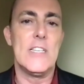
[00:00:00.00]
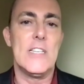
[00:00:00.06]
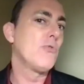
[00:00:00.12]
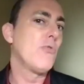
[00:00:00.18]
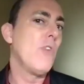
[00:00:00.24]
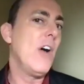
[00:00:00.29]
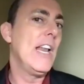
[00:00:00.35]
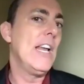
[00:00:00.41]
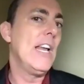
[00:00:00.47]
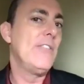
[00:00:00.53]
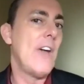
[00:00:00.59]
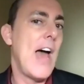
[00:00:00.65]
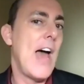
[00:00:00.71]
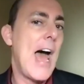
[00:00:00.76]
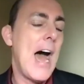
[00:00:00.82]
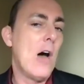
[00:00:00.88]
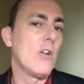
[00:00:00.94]
And it comes
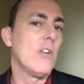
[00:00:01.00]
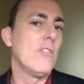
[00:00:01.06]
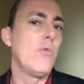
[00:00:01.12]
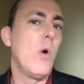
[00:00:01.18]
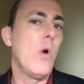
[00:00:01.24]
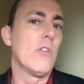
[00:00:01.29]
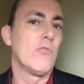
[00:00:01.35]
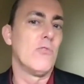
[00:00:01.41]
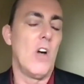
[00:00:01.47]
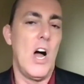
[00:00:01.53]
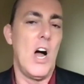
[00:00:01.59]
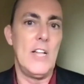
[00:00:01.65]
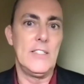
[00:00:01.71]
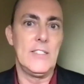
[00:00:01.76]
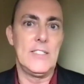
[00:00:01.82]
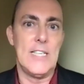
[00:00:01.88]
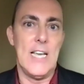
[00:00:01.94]
right out of what
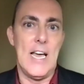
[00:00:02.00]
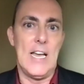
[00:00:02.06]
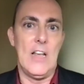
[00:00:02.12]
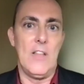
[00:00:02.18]
Ron said,